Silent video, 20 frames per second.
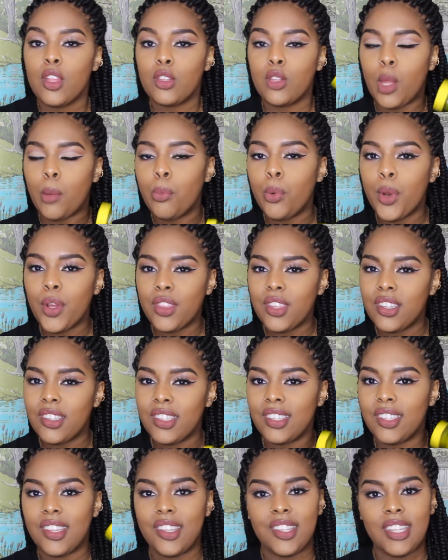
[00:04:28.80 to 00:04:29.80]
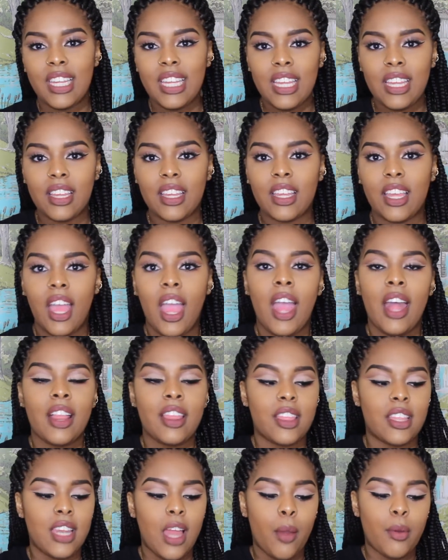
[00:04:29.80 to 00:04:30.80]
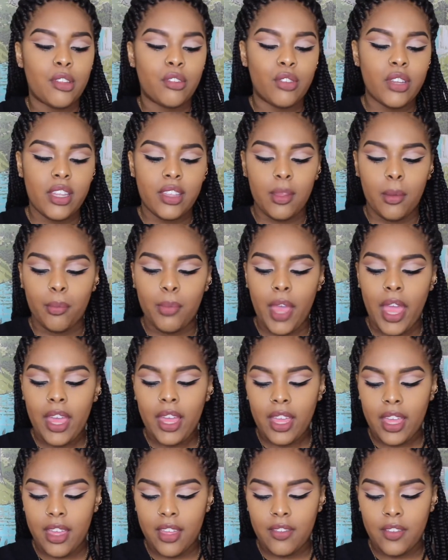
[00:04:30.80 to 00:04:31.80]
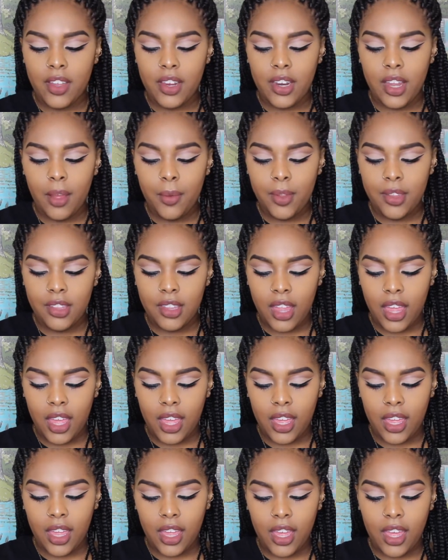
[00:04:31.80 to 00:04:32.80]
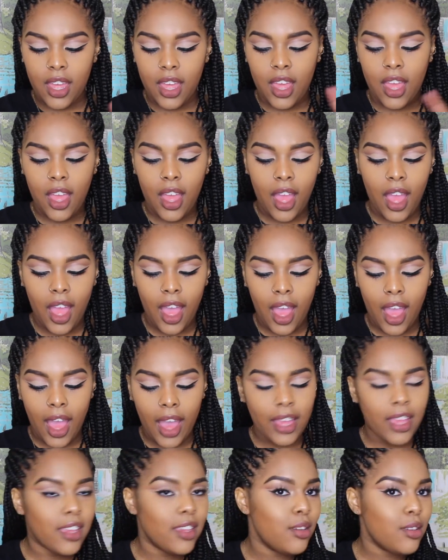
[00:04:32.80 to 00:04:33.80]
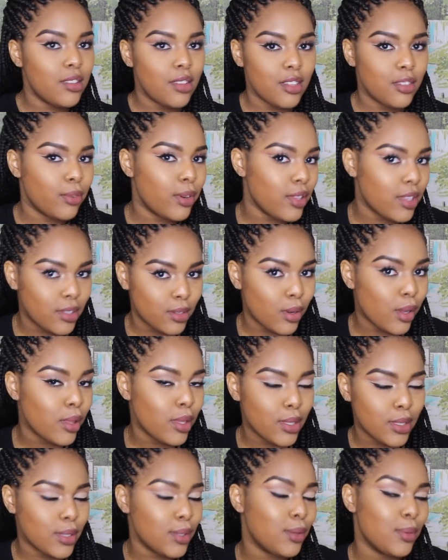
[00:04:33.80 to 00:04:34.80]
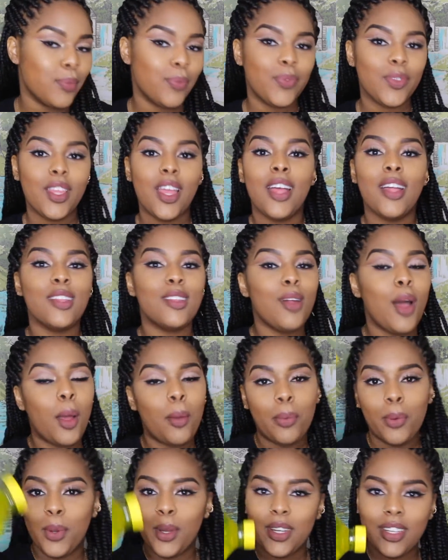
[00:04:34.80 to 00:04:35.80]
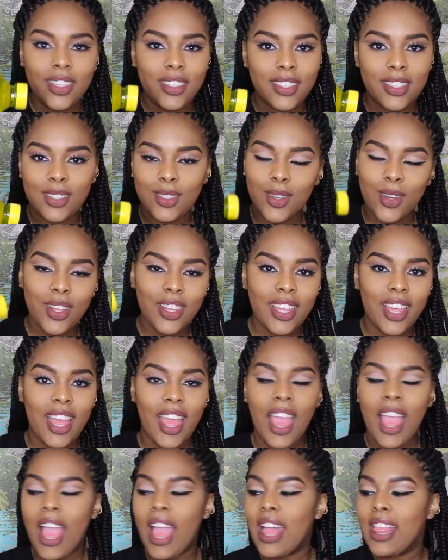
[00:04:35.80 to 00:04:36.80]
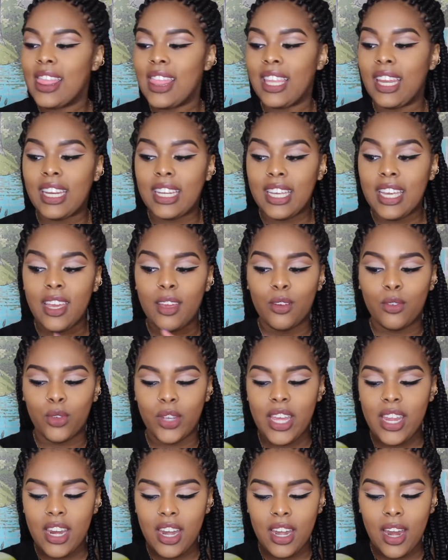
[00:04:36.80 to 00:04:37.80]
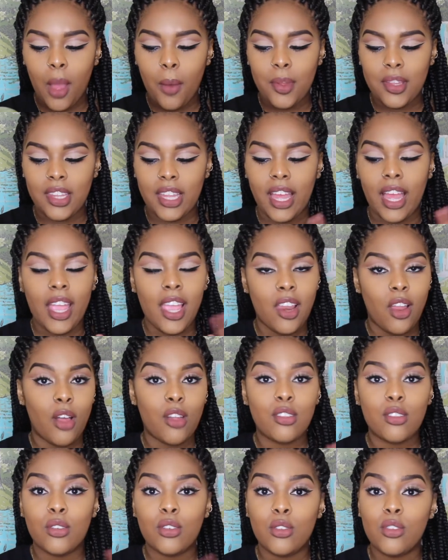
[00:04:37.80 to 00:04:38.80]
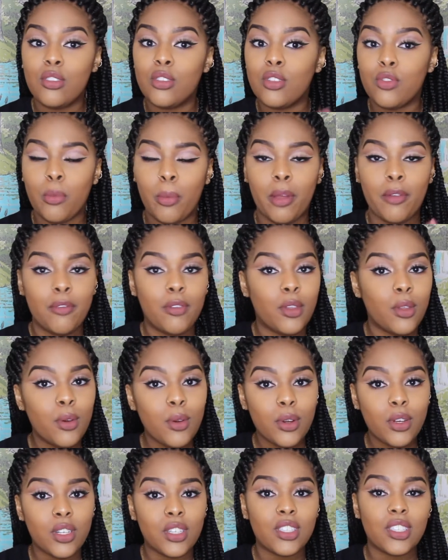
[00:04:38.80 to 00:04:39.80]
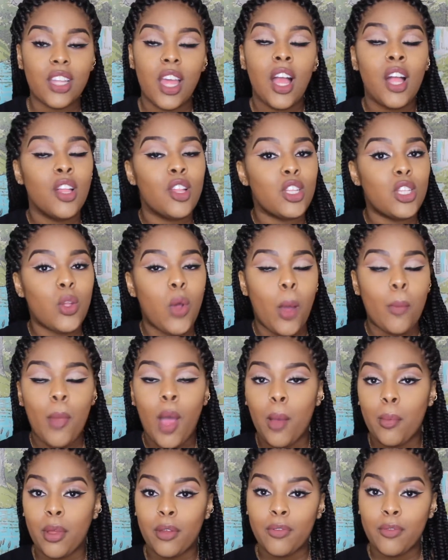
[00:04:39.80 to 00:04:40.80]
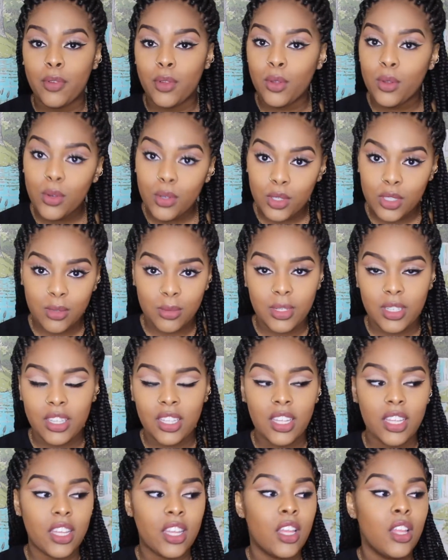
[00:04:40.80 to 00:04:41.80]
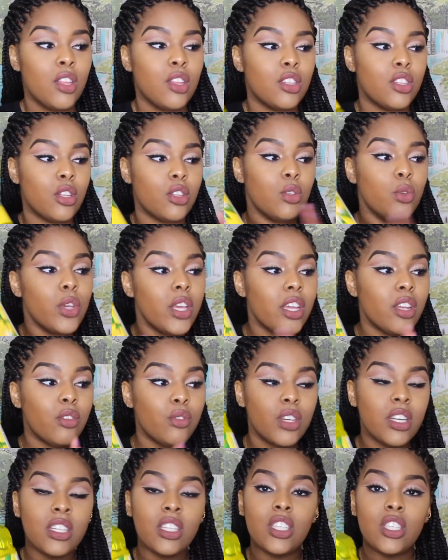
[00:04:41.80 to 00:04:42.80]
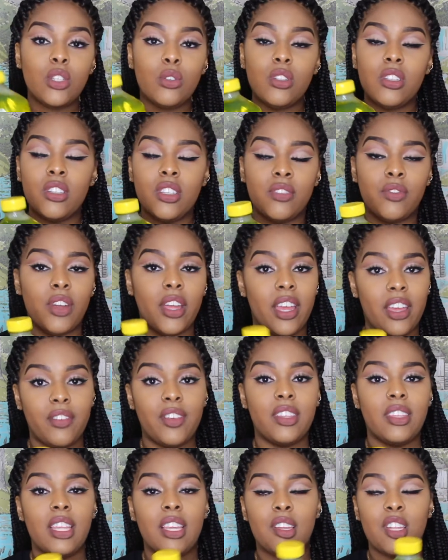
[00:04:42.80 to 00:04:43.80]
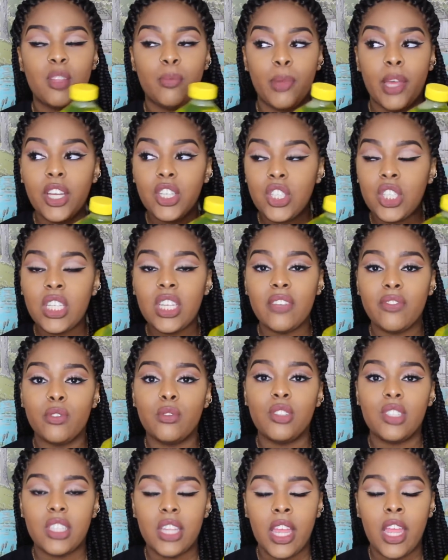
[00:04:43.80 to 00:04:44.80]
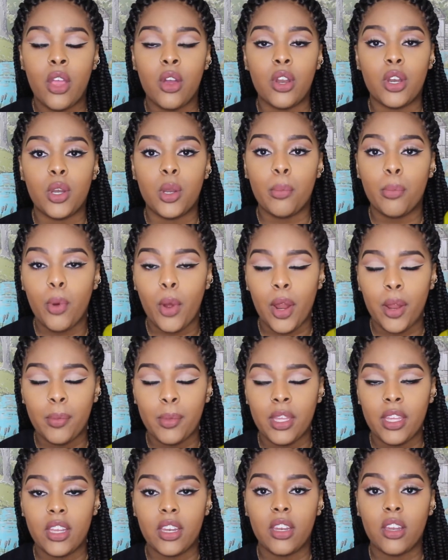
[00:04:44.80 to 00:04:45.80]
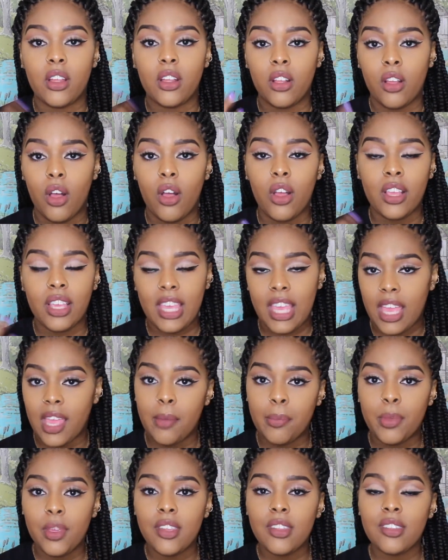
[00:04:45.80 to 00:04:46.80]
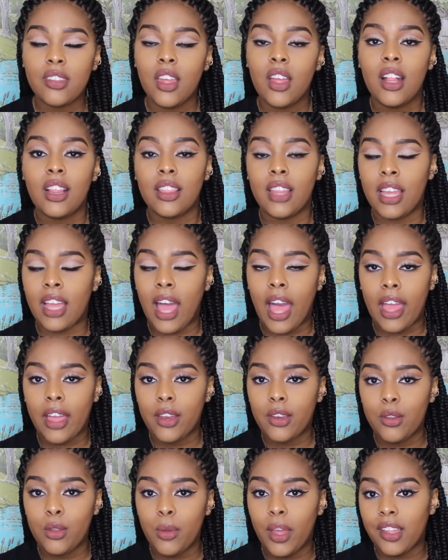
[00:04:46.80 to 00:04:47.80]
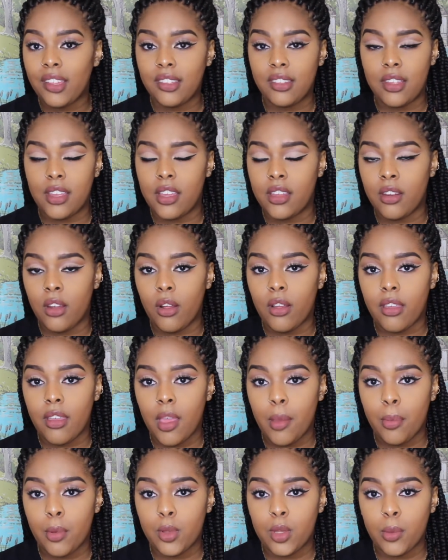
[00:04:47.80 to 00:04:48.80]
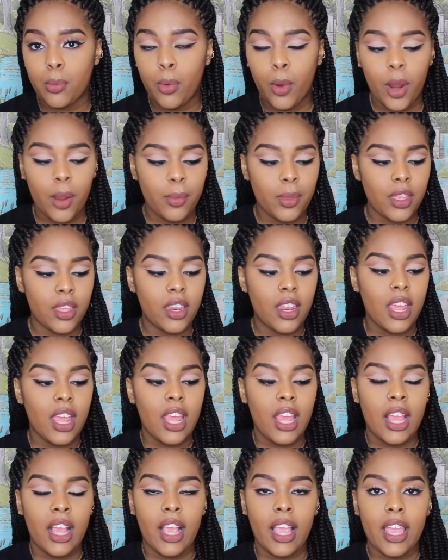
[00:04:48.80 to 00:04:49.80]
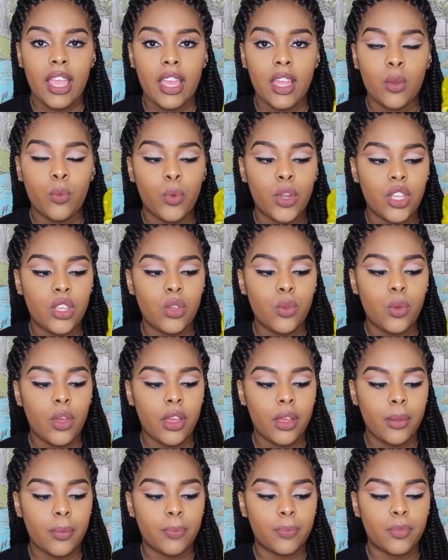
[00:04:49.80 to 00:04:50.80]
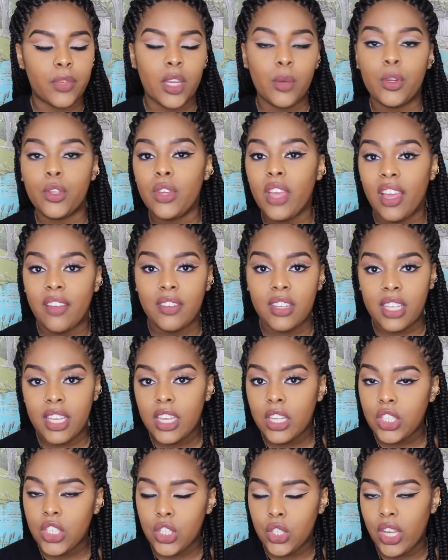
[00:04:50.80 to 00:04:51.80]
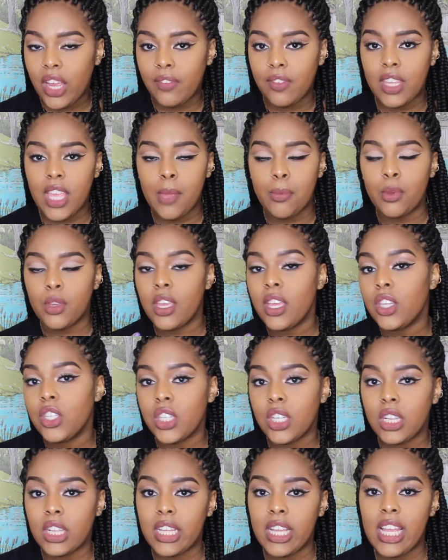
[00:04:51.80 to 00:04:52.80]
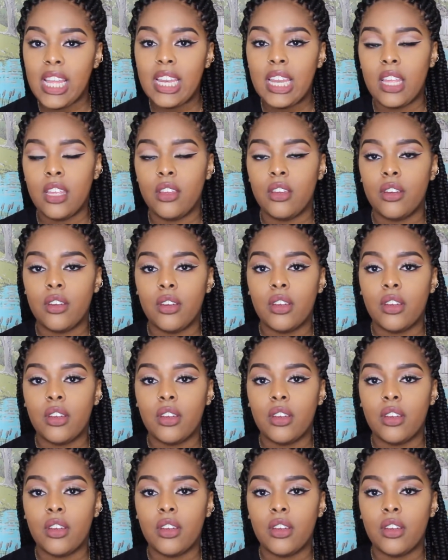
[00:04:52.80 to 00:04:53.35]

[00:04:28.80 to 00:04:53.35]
So I poured this in the sink. Then I was reading the back of it, and I was like, I can use this for the toilet too. So I poured it in the toilet. Then I kept reading, and I was like, I can also use this for my floors. So I mop my floors with it. So you can really use this for everything, especially if you stay on an apartment on campus like I do. I stay in an on-campus apartment, and where you like where you have a kitchen, you have to keep your kitchen clean and